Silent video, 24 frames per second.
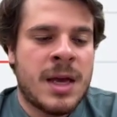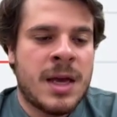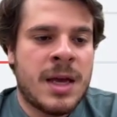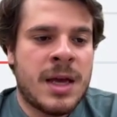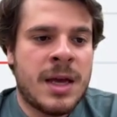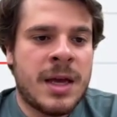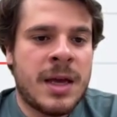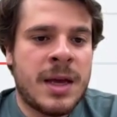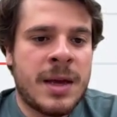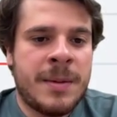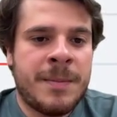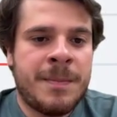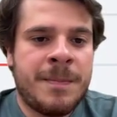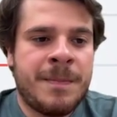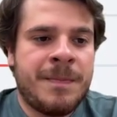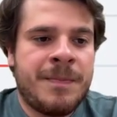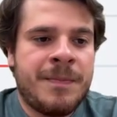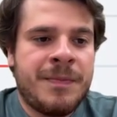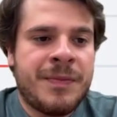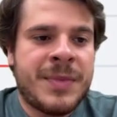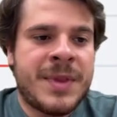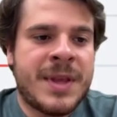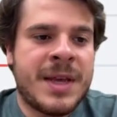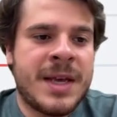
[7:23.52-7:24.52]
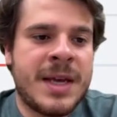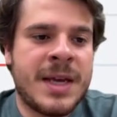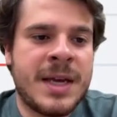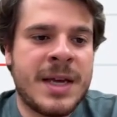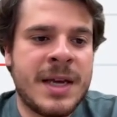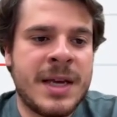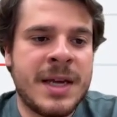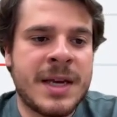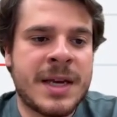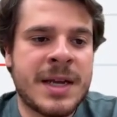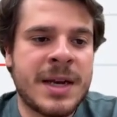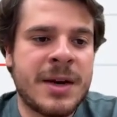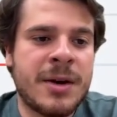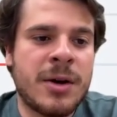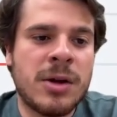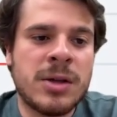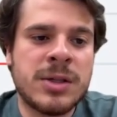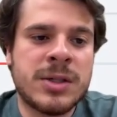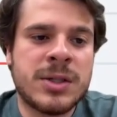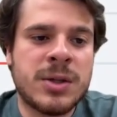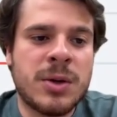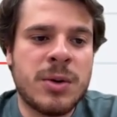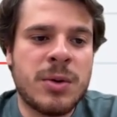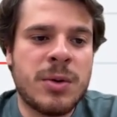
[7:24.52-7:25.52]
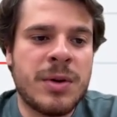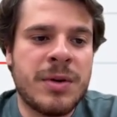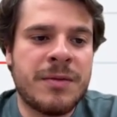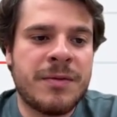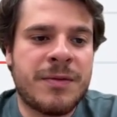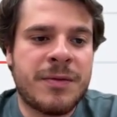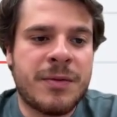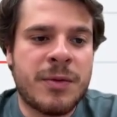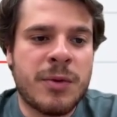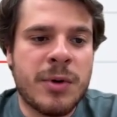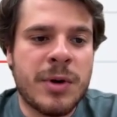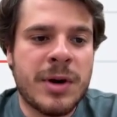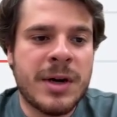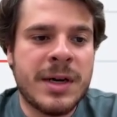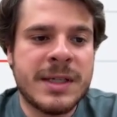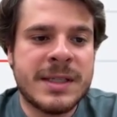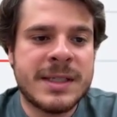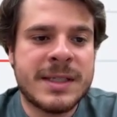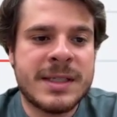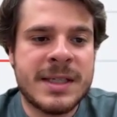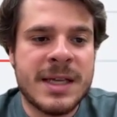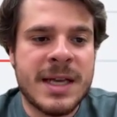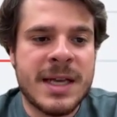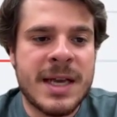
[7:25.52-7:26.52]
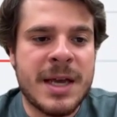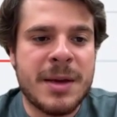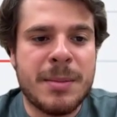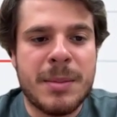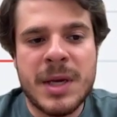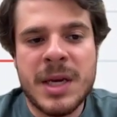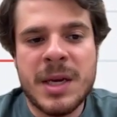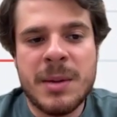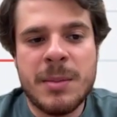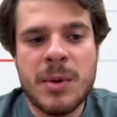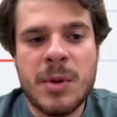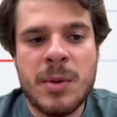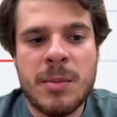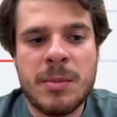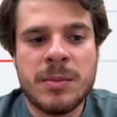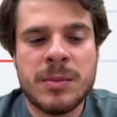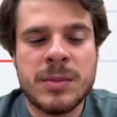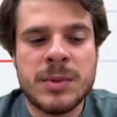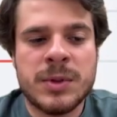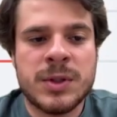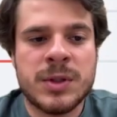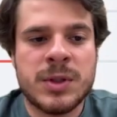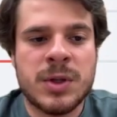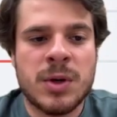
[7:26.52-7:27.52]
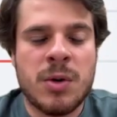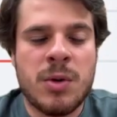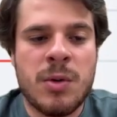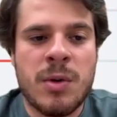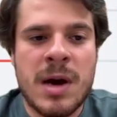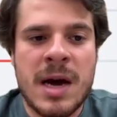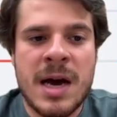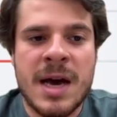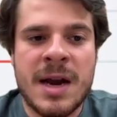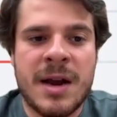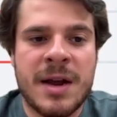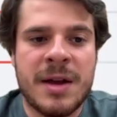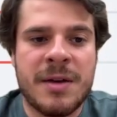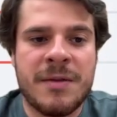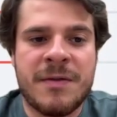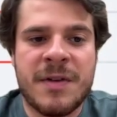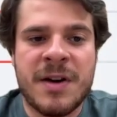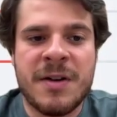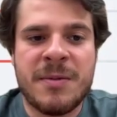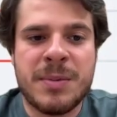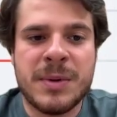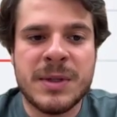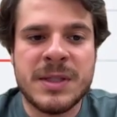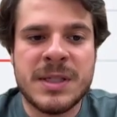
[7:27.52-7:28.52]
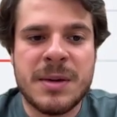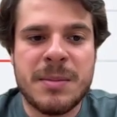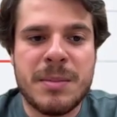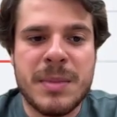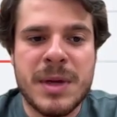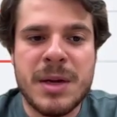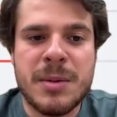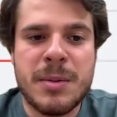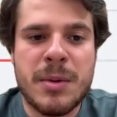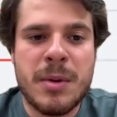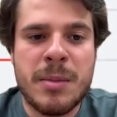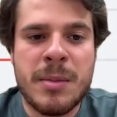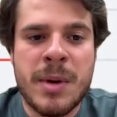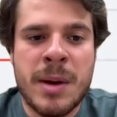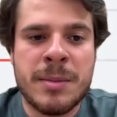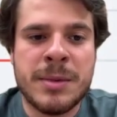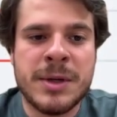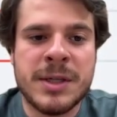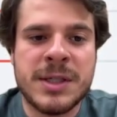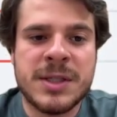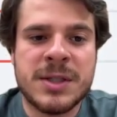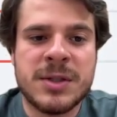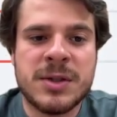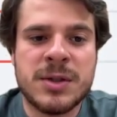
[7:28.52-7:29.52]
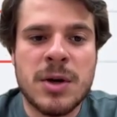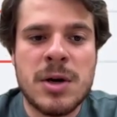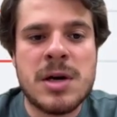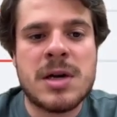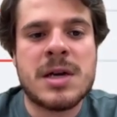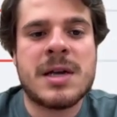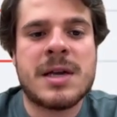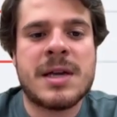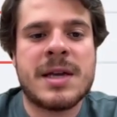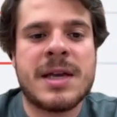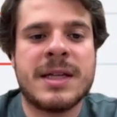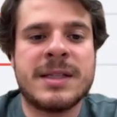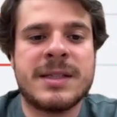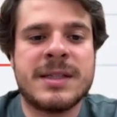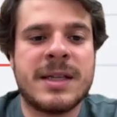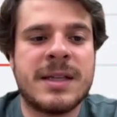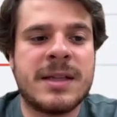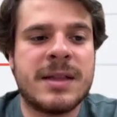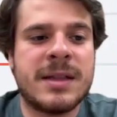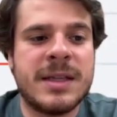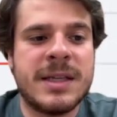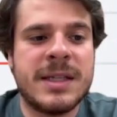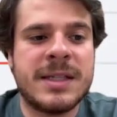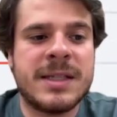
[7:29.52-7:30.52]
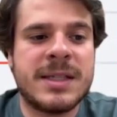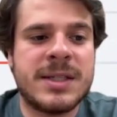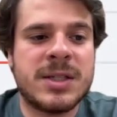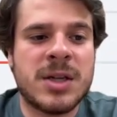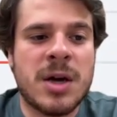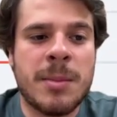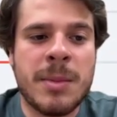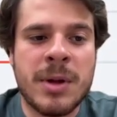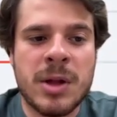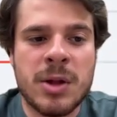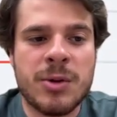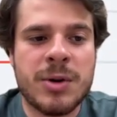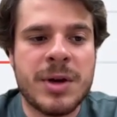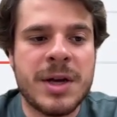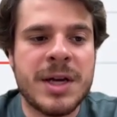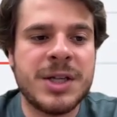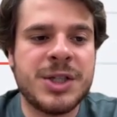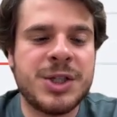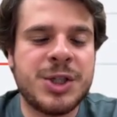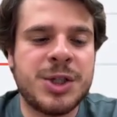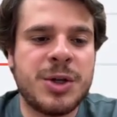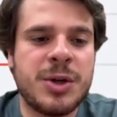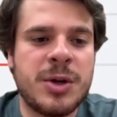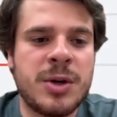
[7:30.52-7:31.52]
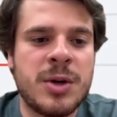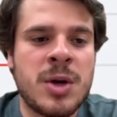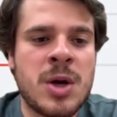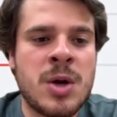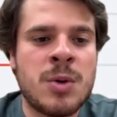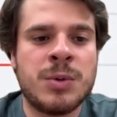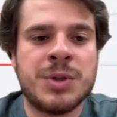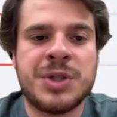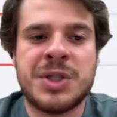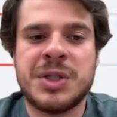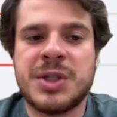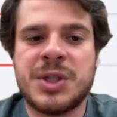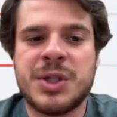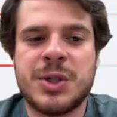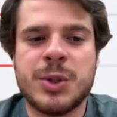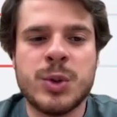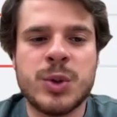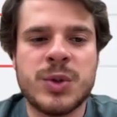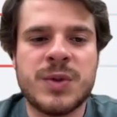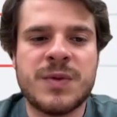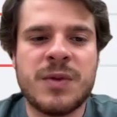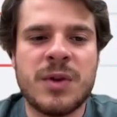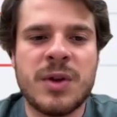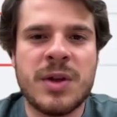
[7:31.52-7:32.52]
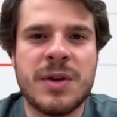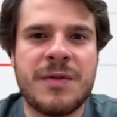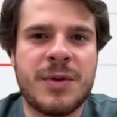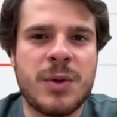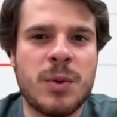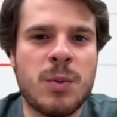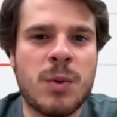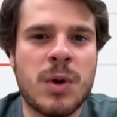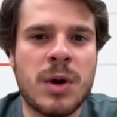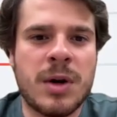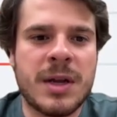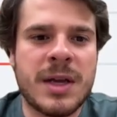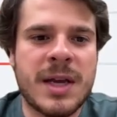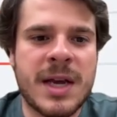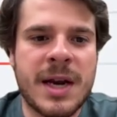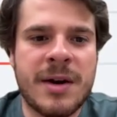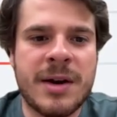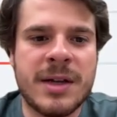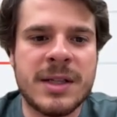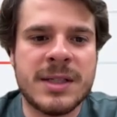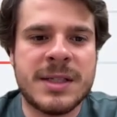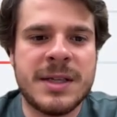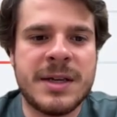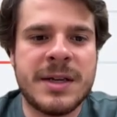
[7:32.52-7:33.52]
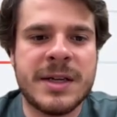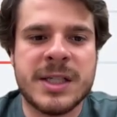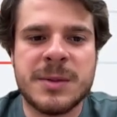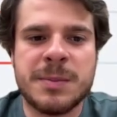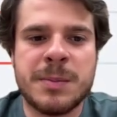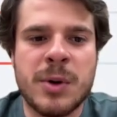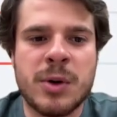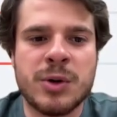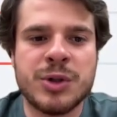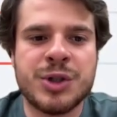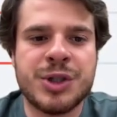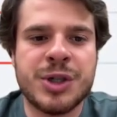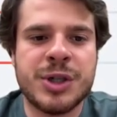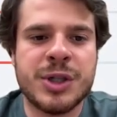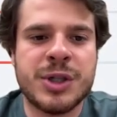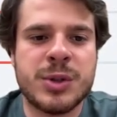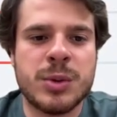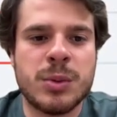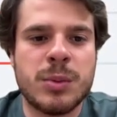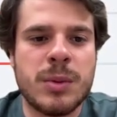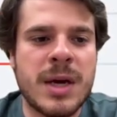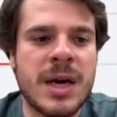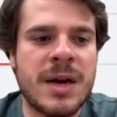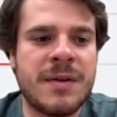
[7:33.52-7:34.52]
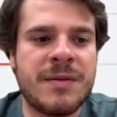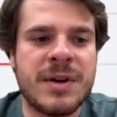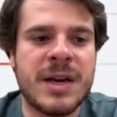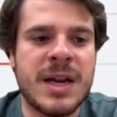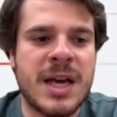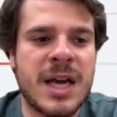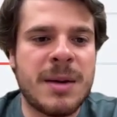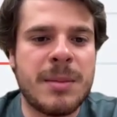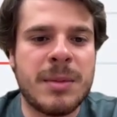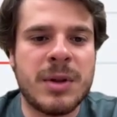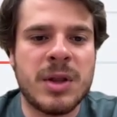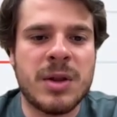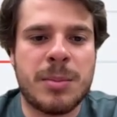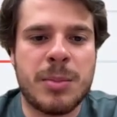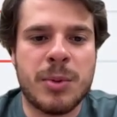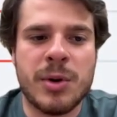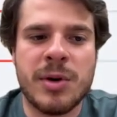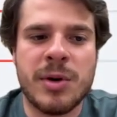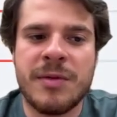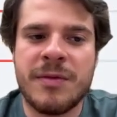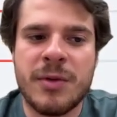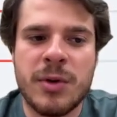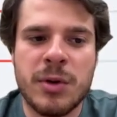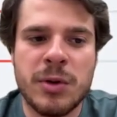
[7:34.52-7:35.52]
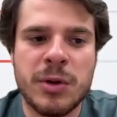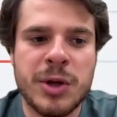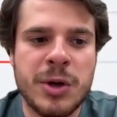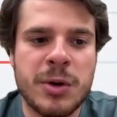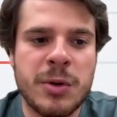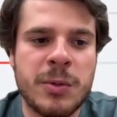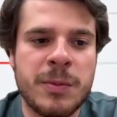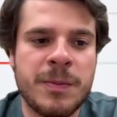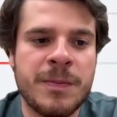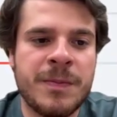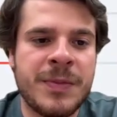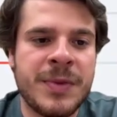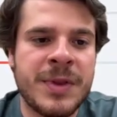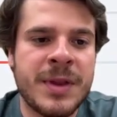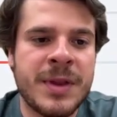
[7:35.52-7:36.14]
Um, it can also enforce a minimum. So at a 5% minimum, every stock gets at least some allocation, which is useful if you want guaranteed exposure to every name in the portfolio.